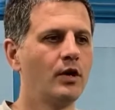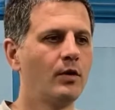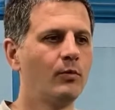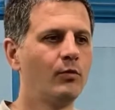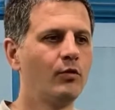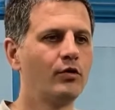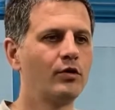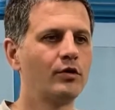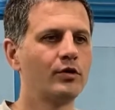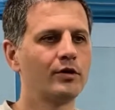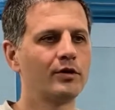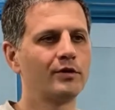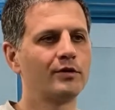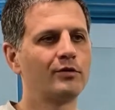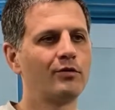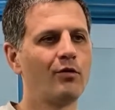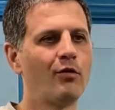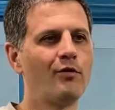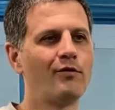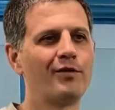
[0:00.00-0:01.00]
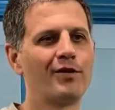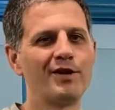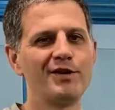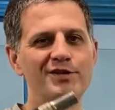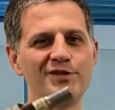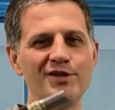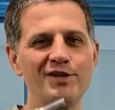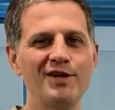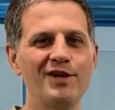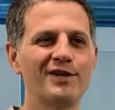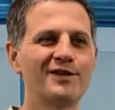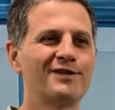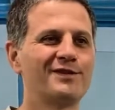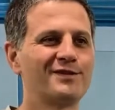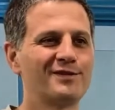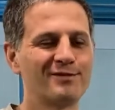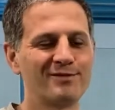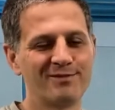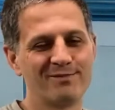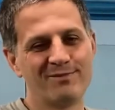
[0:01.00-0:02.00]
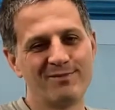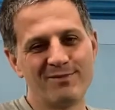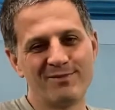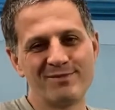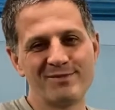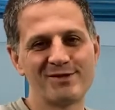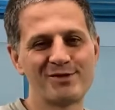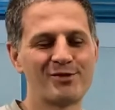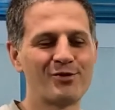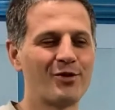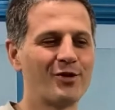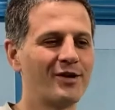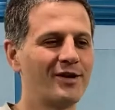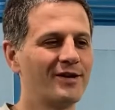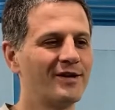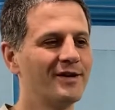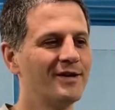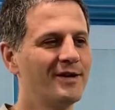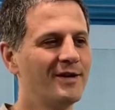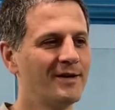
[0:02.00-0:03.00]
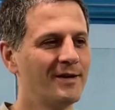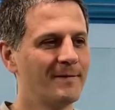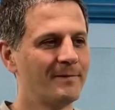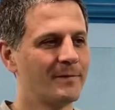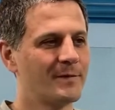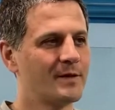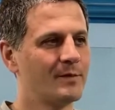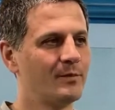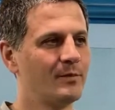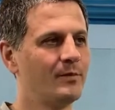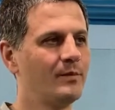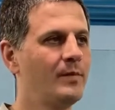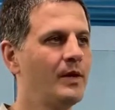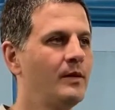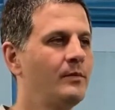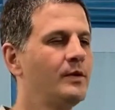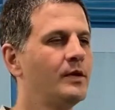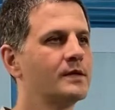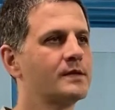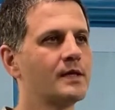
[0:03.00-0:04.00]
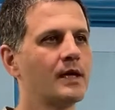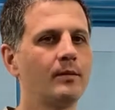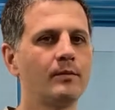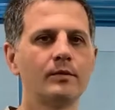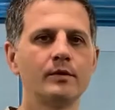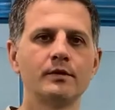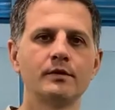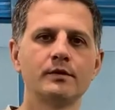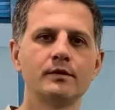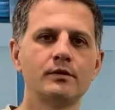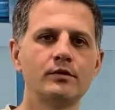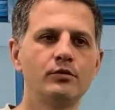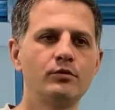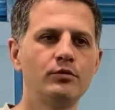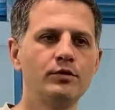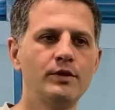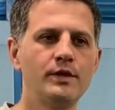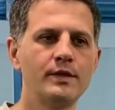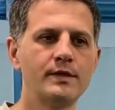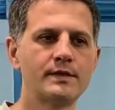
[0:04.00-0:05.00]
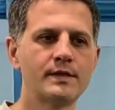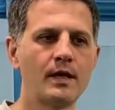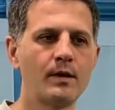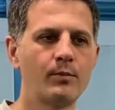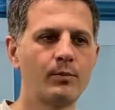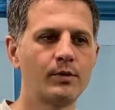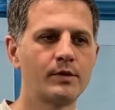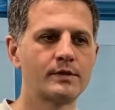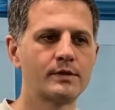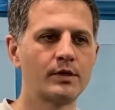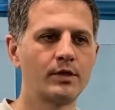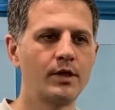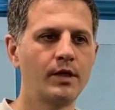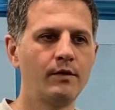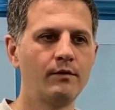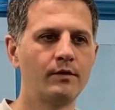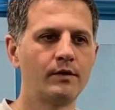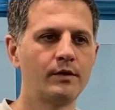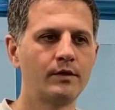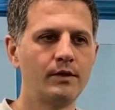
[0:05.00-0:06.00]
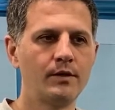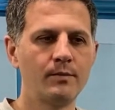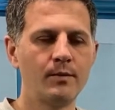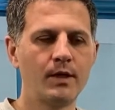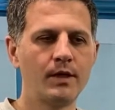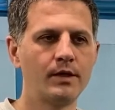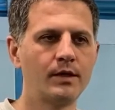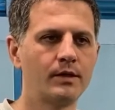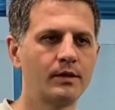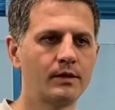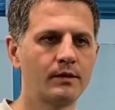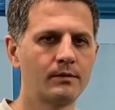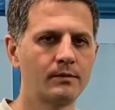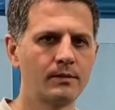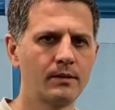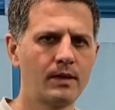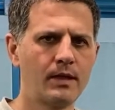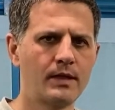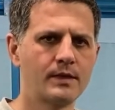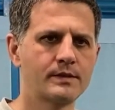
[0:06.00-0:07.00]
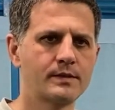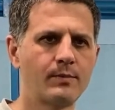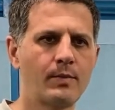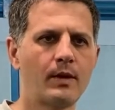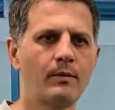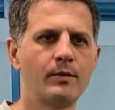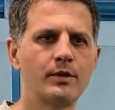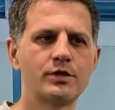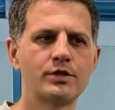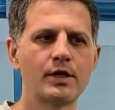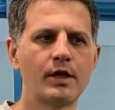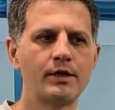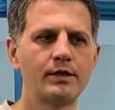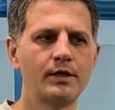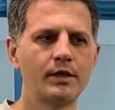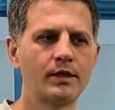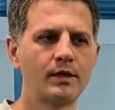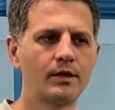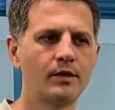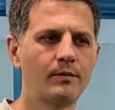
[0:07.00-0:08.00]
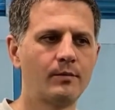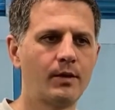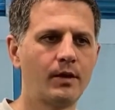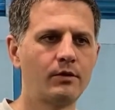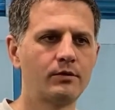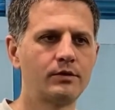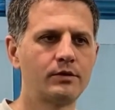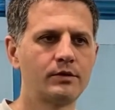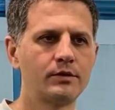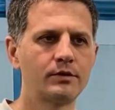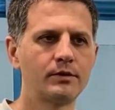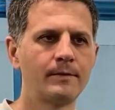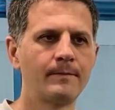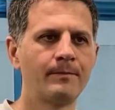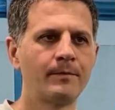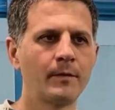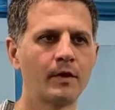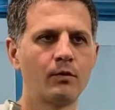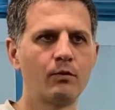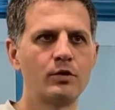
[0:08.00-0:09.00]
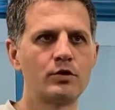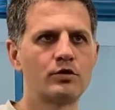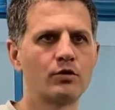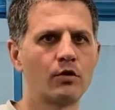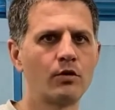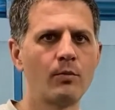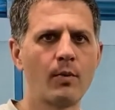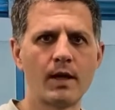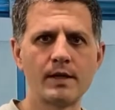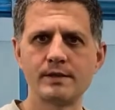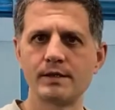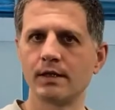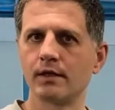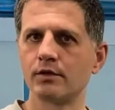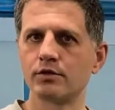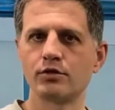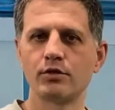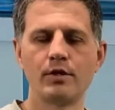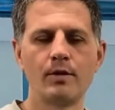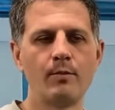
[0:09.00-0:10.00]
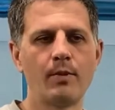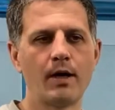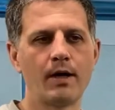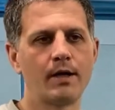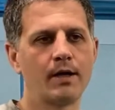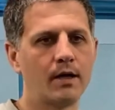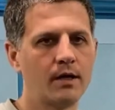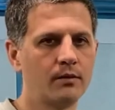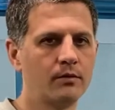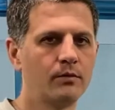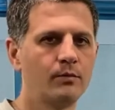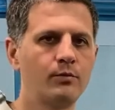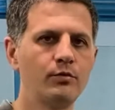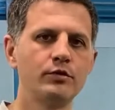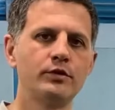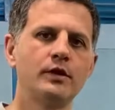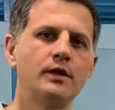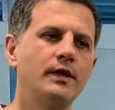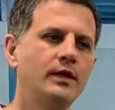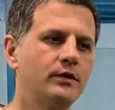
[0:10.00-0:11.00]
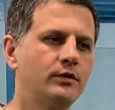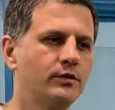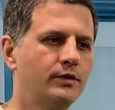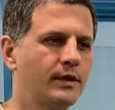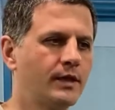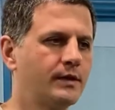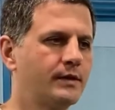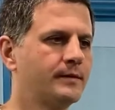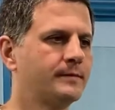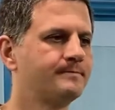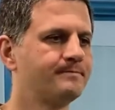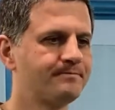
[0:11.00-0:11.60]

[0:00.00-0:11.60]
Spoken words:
over-engineered, stronger. Maybe some good examples are given in my last published article about which road bicycle should I buy. I will put a link to that